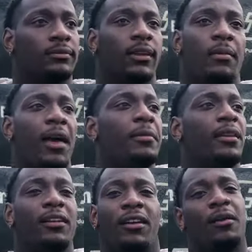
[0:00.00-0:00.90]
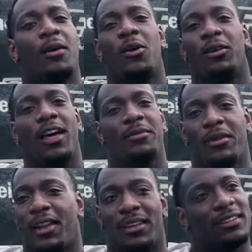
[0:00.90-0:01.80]
I mean, I've been an underdog my whole life,
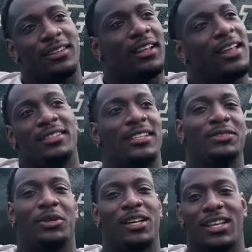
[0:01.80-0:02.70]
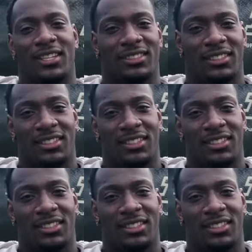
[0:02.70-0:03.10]
man. It is what it is.